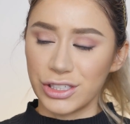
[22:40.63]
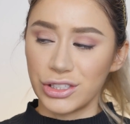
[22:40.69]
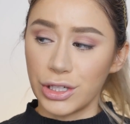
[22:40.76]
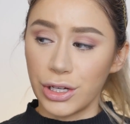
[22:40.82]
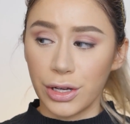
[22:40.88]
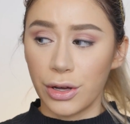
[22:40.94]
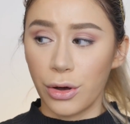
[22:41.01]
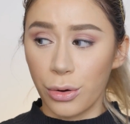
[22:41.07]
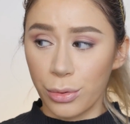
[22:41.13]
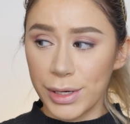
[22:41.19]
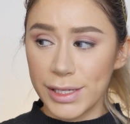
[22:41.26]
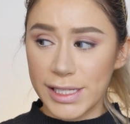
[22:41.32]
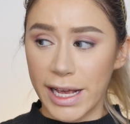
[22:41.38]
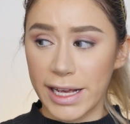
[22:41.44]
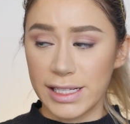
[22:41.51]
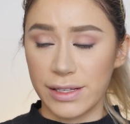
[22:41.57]
Like she
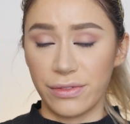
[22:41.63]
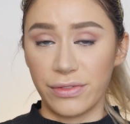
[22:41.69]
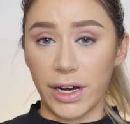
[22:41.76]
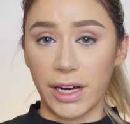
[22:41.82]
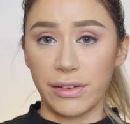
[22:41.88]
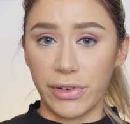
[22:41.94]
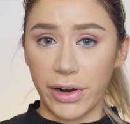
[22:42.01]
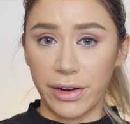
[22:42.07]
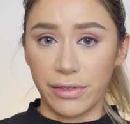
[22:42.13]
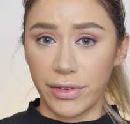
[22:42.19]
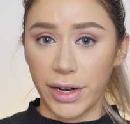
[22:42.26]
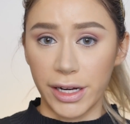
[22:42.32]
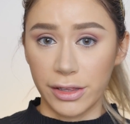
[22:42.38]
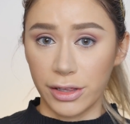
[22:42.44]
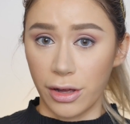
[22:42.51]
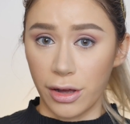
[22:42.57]
always has a very, very,
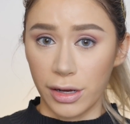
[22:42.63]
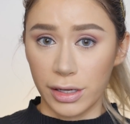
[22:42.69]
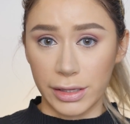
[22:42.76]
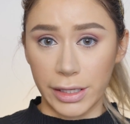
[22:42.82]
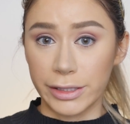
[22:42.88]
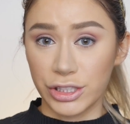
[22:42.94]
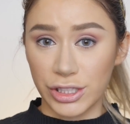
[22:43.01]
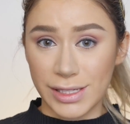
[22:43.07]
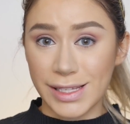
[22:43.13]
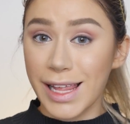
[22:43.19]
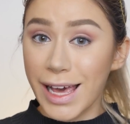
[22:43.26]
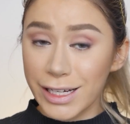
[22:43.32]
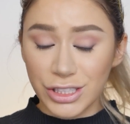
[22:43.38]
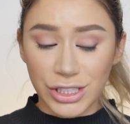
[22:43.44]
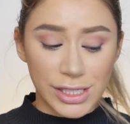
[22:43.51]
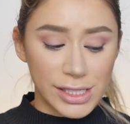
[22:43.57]
very long luscious
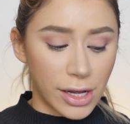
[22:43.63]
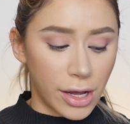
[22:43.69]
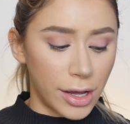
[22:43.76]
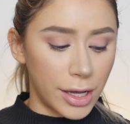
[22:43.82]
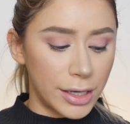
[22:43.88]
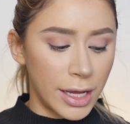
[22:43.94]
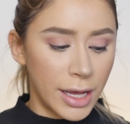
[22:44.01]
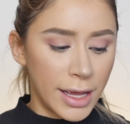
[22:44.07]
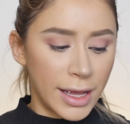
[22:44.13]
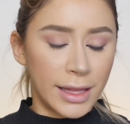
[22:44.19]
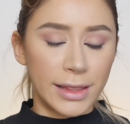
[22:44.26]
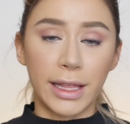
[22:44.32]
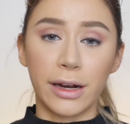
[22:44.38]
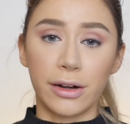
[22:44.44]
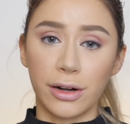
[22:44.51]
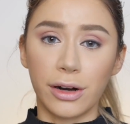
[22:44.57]
lashes on
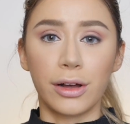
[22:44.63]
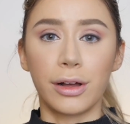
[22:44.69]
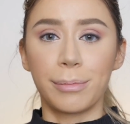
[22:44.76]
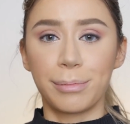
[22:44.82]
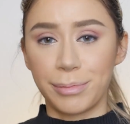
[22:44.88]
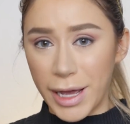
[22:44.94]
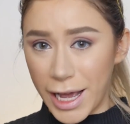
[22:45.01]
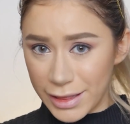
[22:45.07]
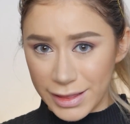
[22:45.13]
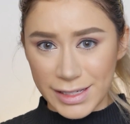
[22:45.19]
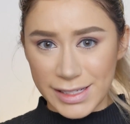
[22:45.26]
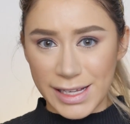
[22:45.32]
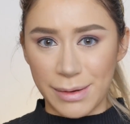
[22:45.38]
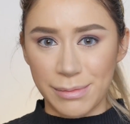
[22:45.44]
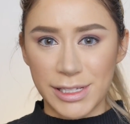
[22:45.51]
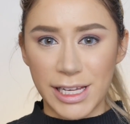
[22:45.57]
that are at
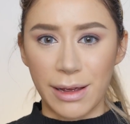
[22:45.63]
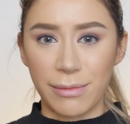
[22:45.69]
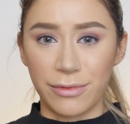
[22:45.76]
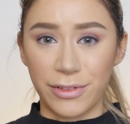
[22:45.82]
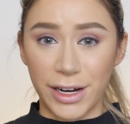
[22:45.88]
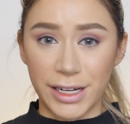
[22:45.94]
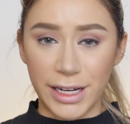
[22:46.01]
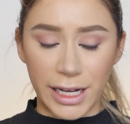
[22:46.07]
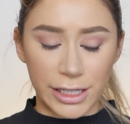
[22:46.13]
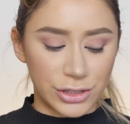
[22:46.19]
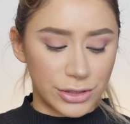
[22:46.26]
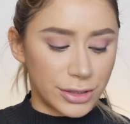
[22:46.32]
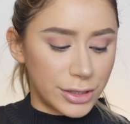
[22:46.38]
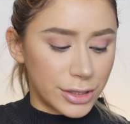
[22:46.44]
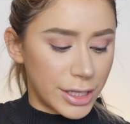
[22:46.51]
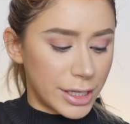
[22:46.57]
the same time very
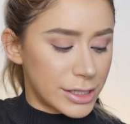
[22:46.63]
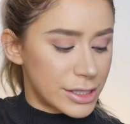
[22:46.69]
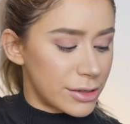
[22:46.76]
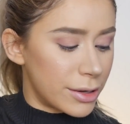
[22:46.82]
natural looking.